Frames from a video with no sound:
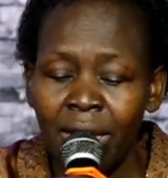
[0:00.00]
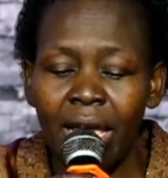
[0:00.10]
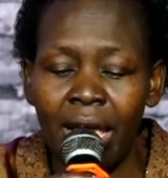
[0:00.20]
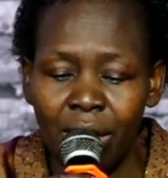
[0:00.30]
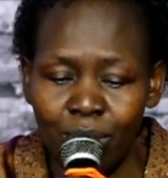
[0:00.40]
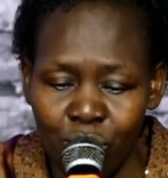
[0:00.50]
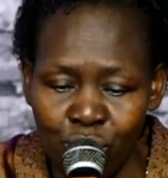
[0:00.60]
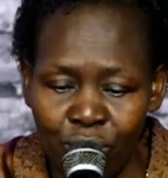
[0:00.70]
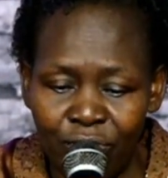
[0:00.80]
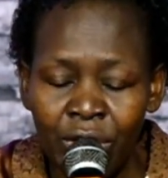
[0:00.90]
and
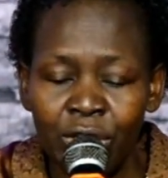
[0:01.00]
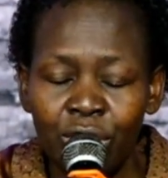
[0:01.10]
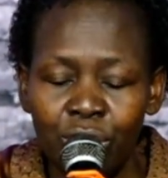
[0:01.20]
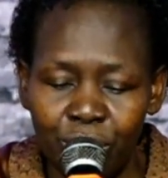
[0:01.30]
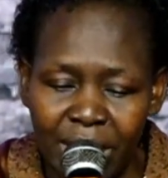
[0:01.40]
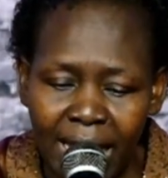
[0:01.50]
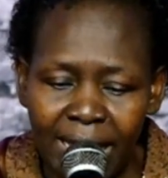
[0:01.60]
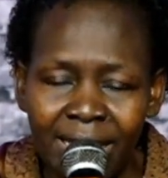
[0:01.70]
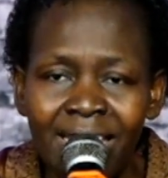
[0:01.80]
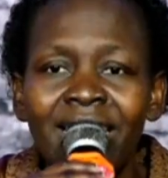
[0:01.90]
move
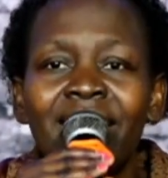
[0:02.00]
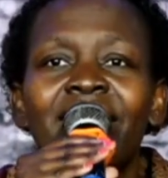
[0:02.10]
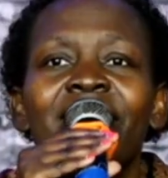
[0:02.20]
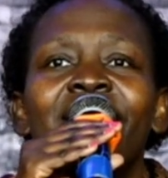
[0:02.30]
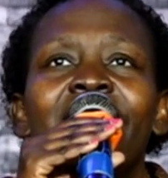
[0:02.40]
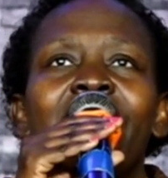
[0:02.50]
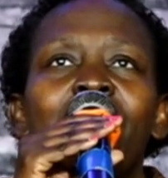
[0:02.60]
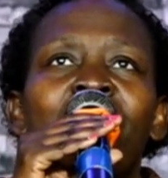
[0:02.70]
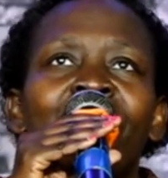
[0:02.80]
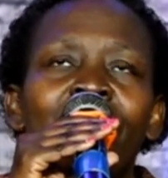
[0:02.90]
today in the
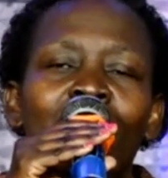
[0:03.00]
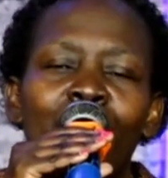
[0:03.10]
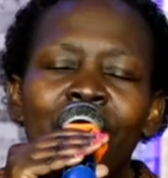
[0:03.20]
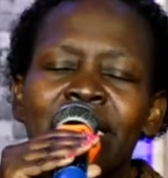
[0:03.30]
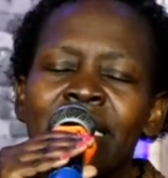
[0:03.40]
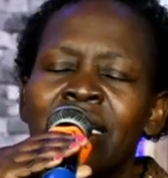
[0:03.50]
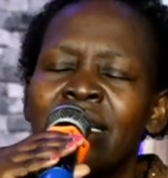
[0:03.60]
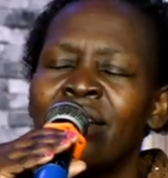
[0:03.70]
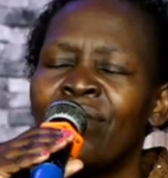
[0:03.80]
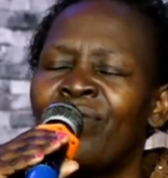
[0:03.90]
name of the Lord.
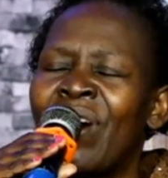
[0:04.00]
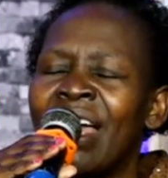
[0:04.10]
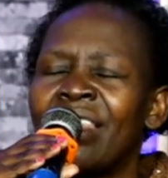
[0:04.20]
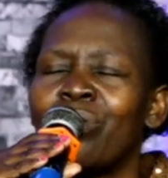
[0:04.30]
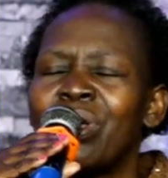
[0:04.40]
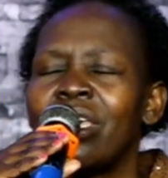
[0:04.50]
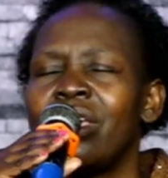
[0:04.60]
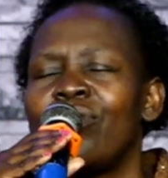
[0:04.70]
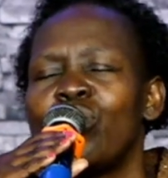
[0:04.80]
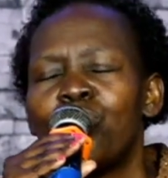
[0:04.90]
Father, we
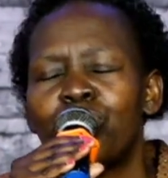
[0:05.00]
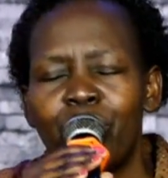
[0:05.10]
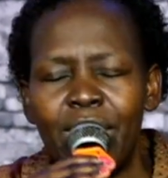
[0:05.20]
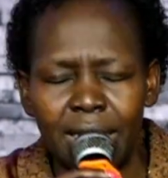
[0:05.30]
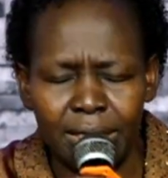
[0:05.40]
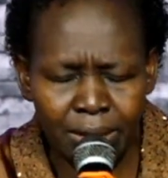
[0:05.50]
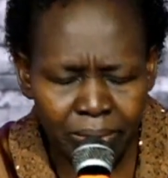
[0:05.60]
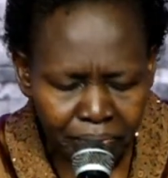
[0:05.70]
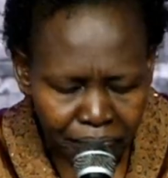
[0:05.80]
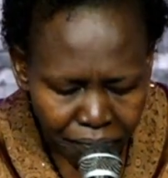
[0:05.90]
give you praise.
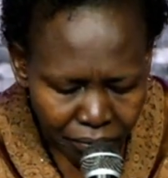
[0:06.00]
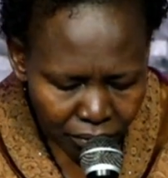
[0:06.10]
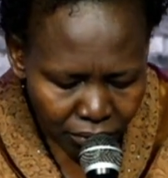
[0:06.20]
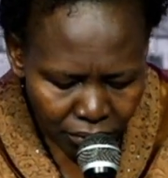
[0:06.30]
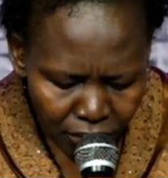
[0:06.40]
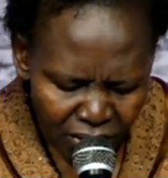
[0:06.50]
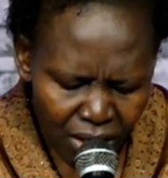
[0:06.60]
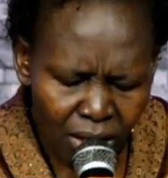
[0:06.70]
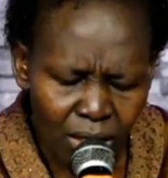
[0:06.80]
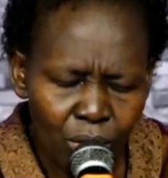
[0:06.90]

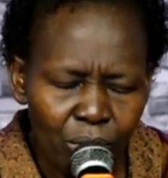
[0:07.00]
We